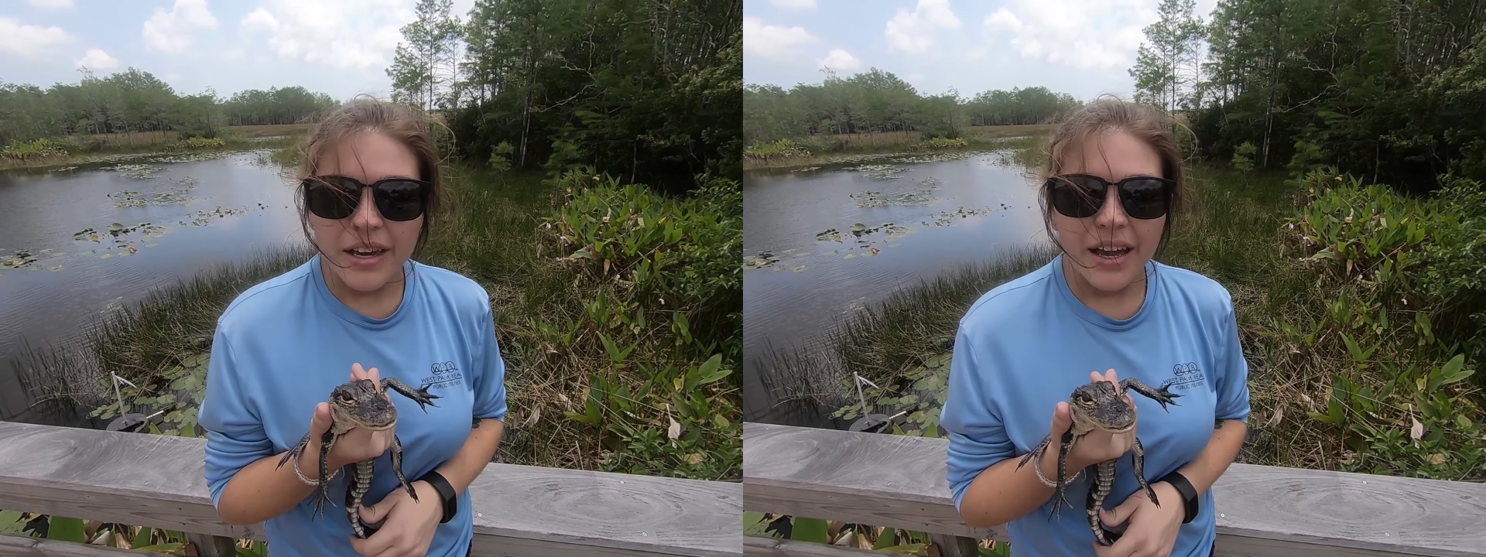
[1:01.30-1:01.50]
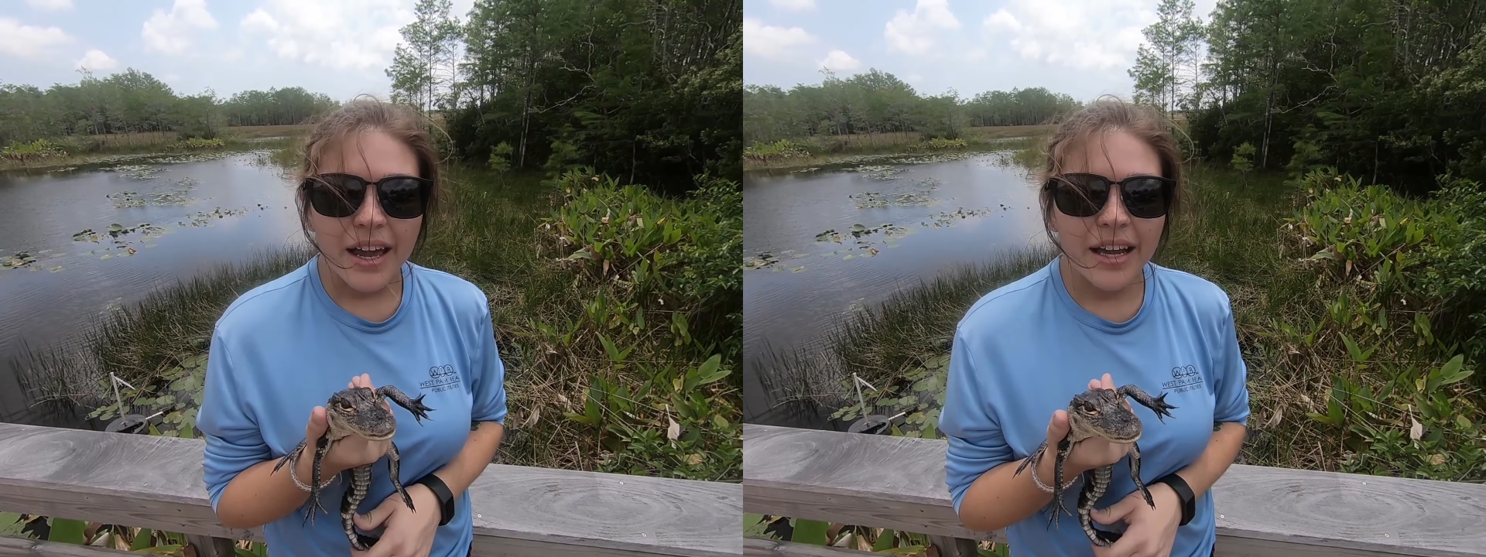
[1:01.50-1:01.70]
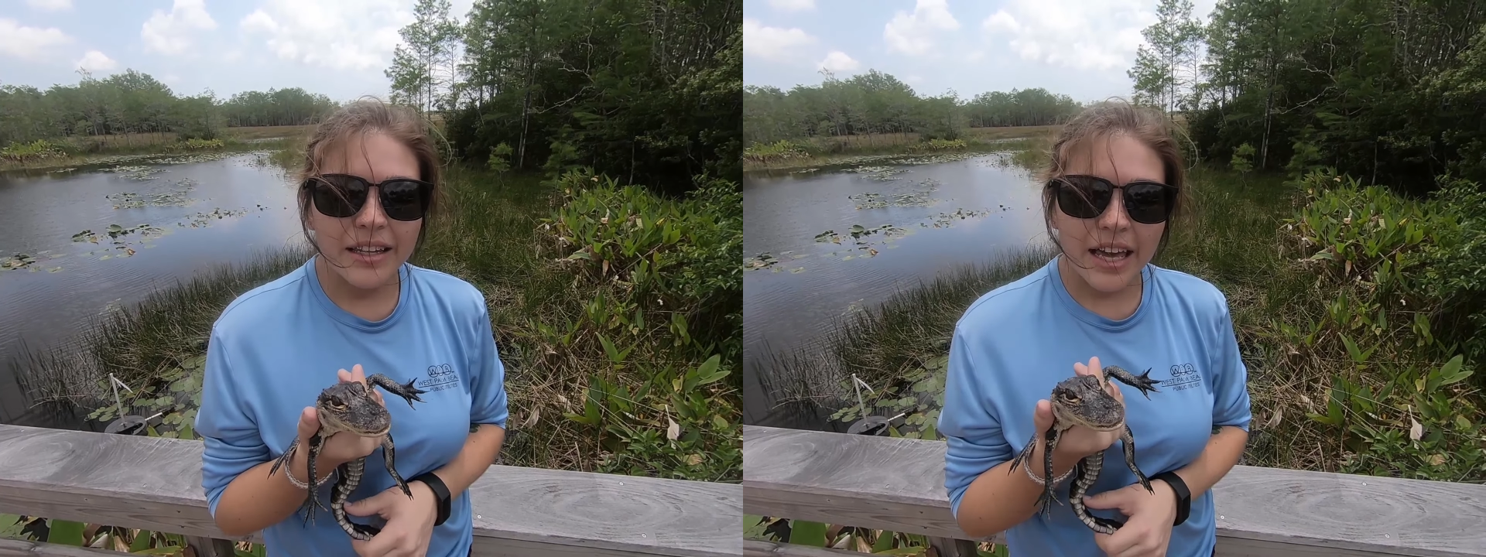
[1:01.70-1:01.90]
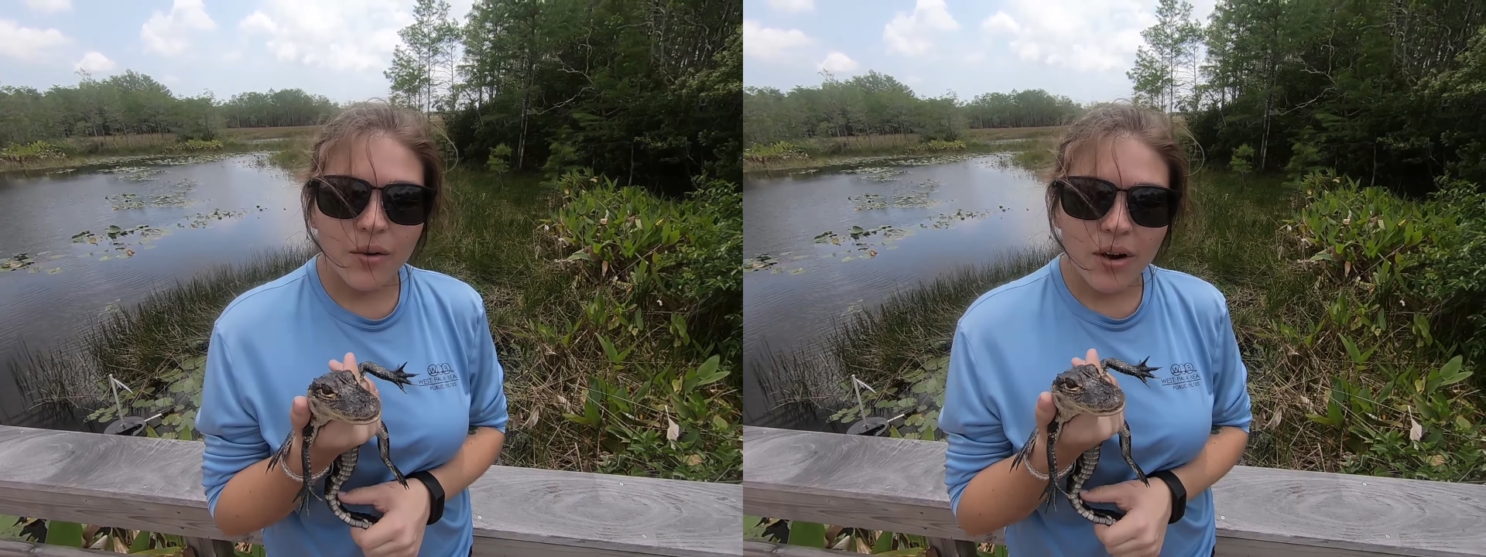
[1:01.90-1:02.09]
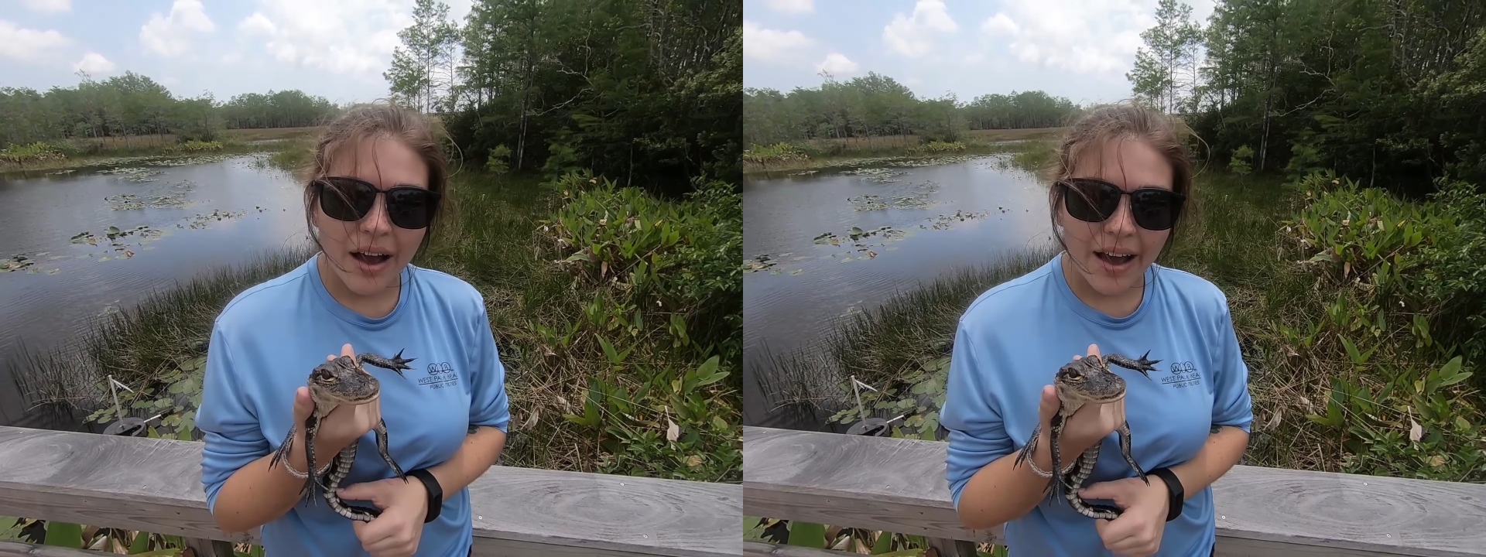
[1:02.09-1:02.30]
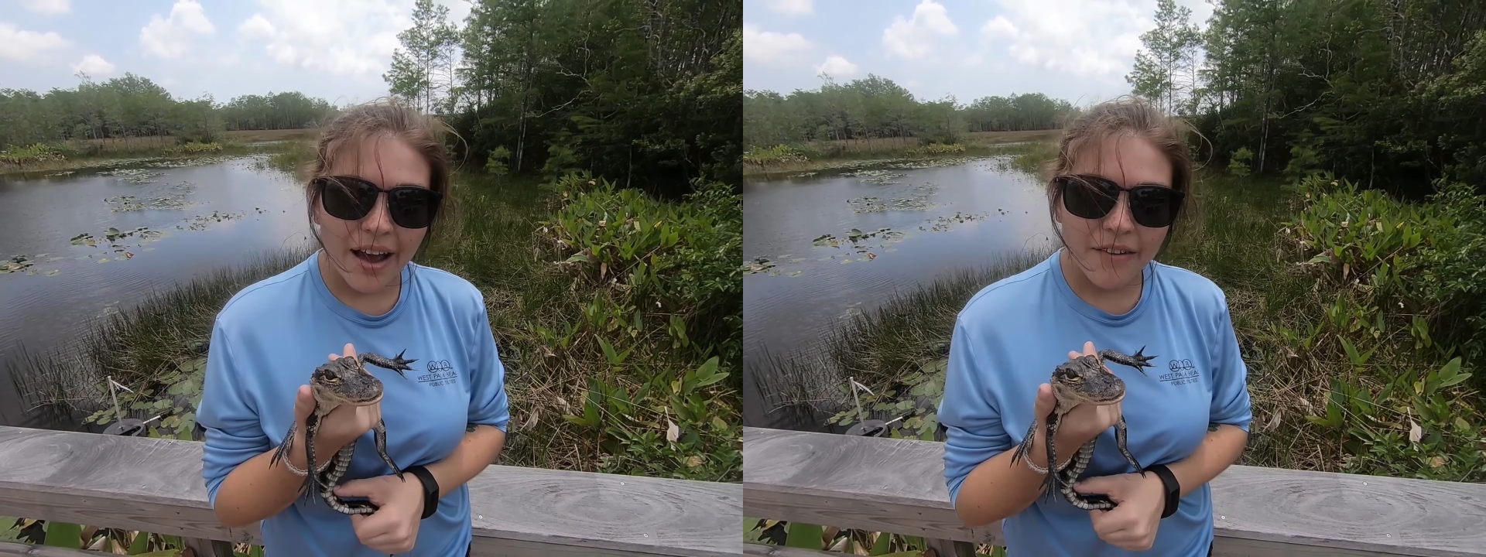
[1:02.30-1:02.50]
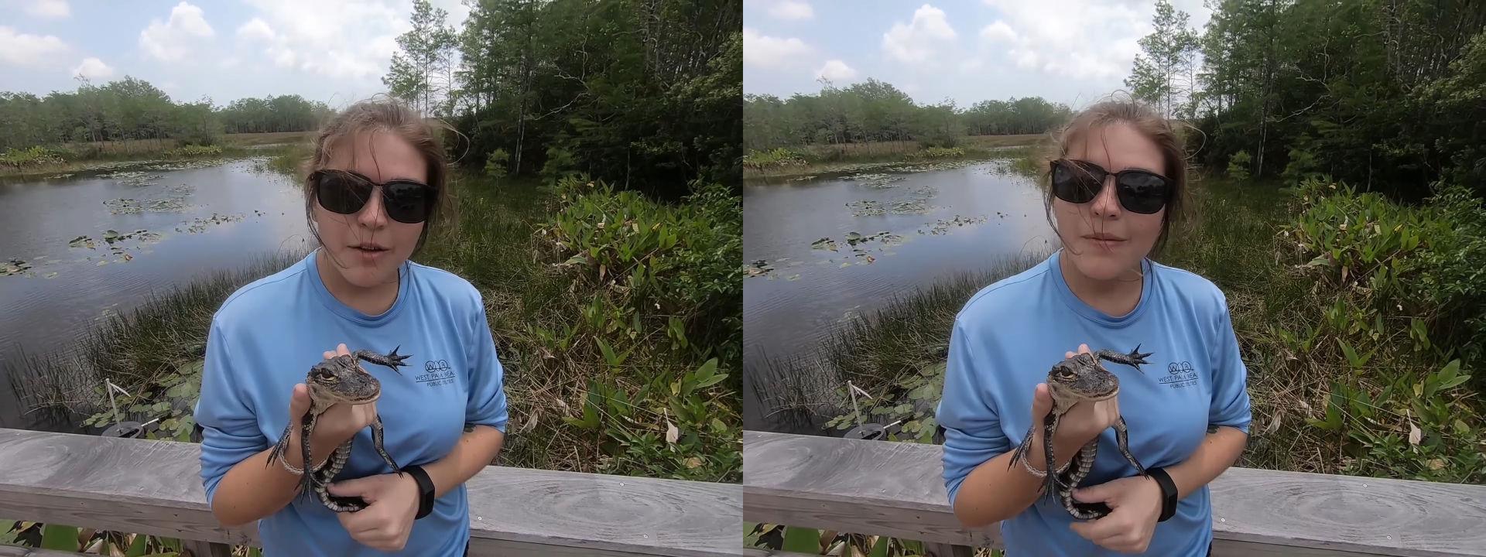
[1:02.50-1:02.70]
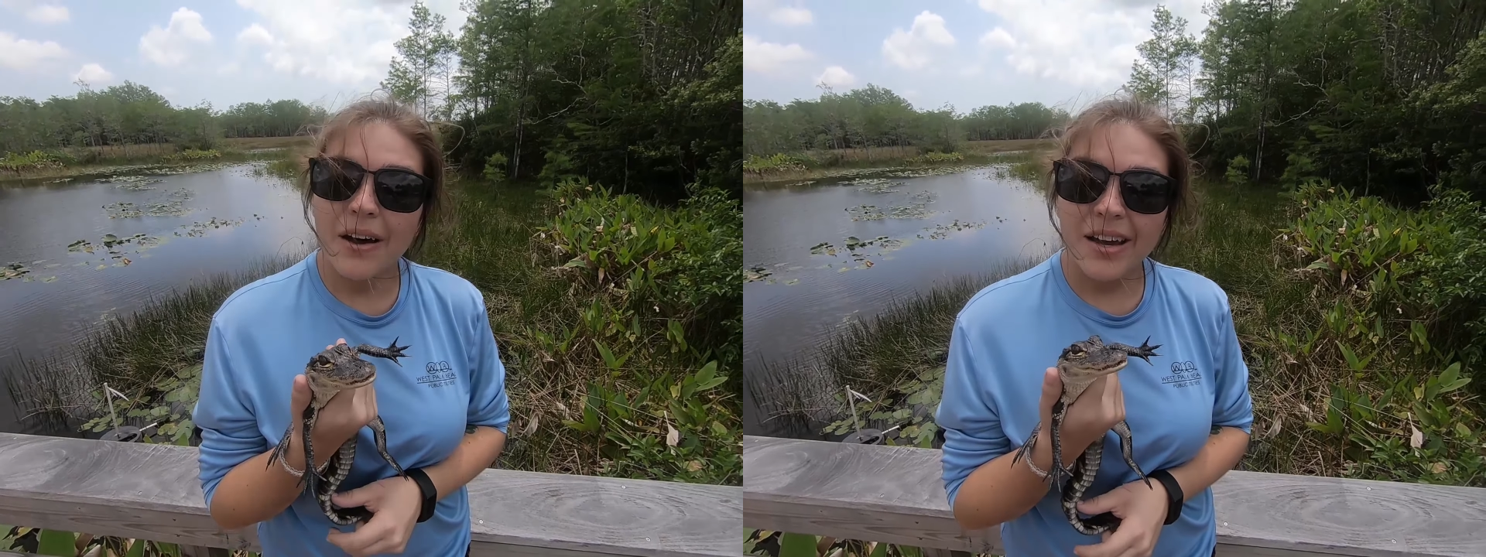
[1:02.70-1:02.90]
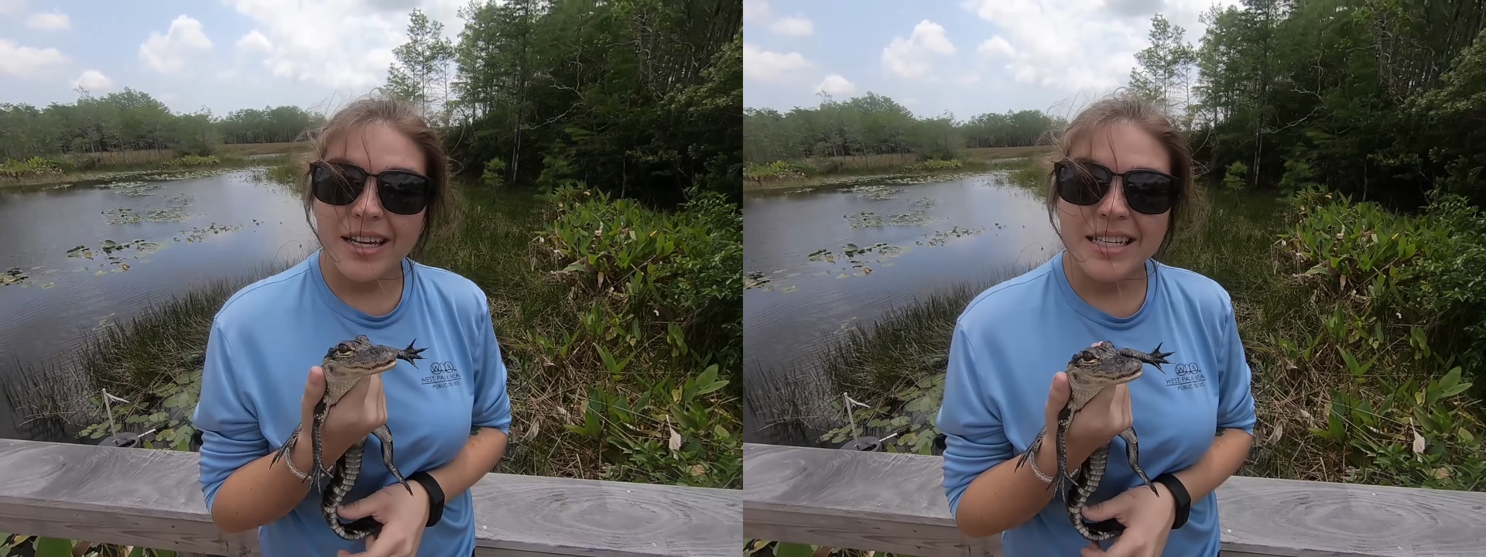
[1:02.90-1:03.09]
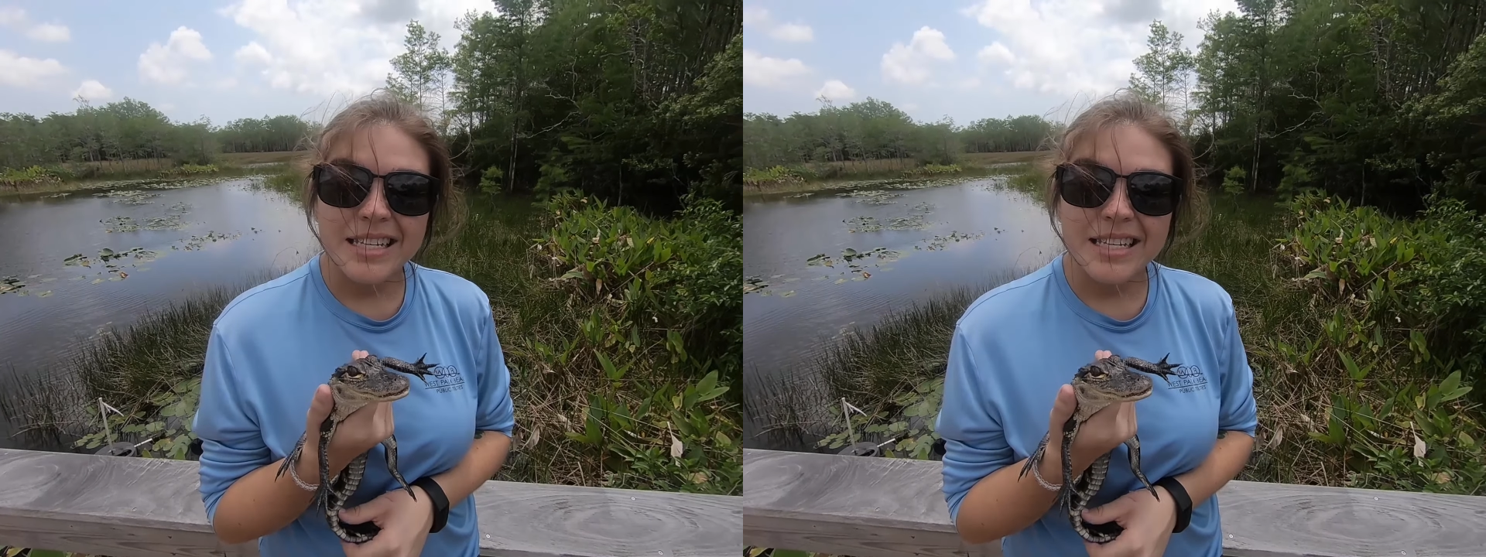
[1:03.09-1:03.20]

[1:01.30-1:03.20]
and they will have about 80